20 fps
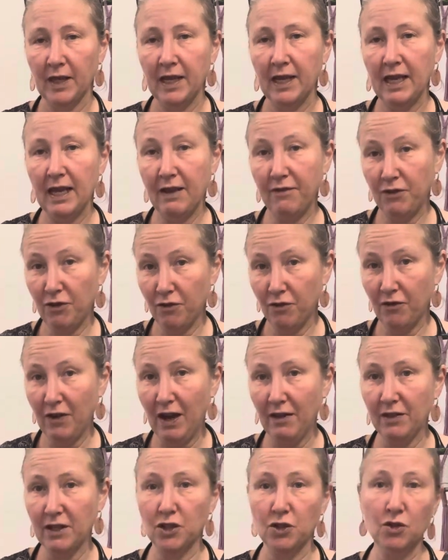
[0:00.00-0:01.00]
If you
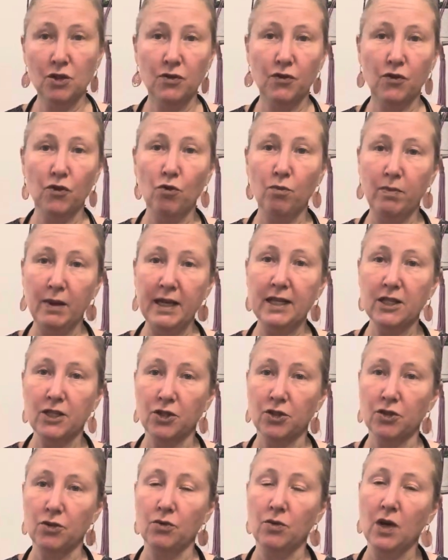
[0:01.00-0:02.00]
found this useful, please
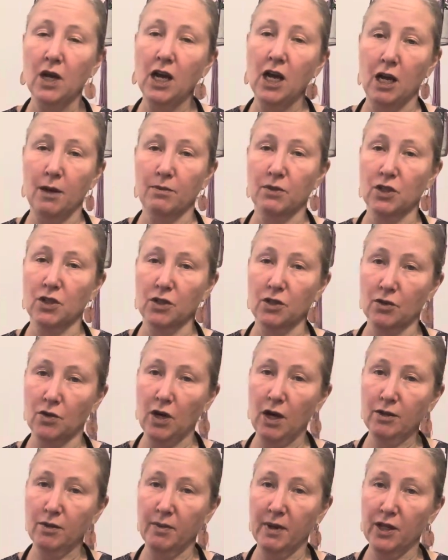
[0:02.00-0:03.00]
do
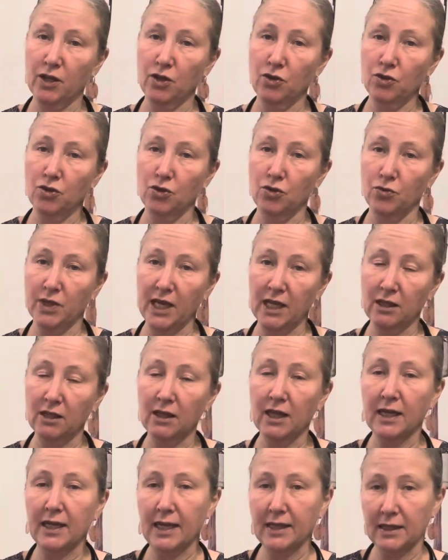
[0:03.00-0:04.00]
subscribe to my YouTube channel
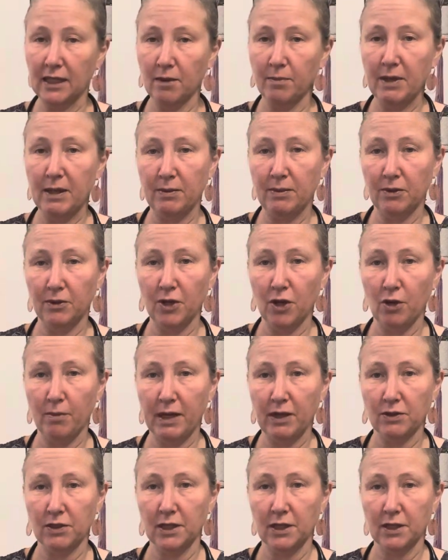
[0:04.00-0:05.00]
and let other people know
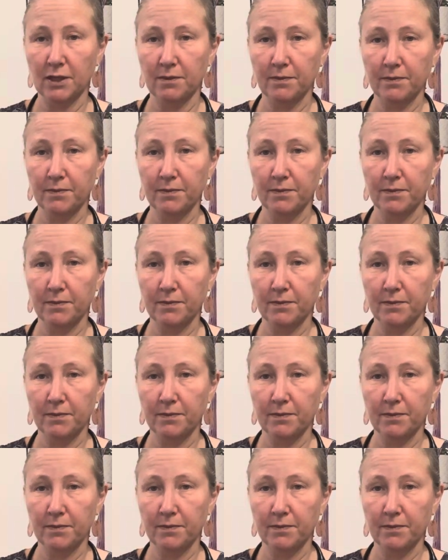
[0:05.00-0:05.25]
about it.